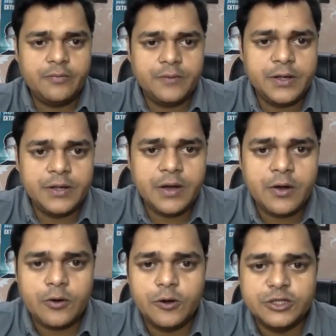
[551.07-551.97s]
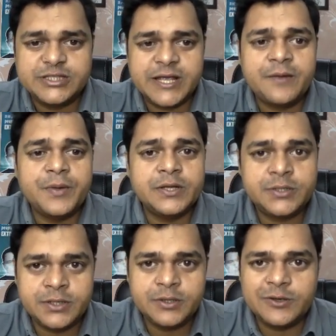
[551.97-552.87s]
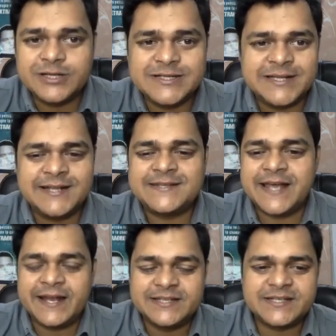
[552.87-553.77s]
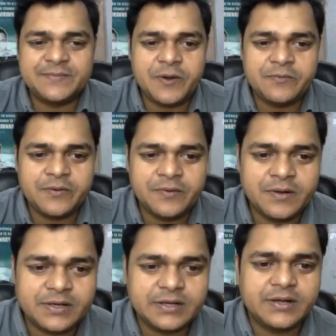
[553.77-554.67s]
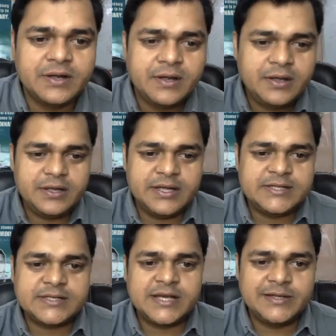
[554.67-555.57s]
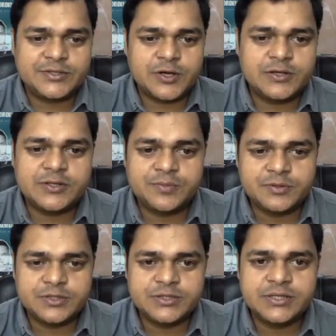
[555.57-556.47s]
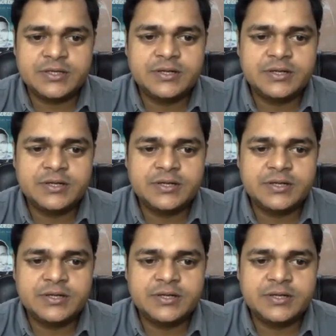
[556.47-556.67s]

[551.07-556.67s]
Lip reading: we are on second page. You can say that second step of our ESXi installation procedure.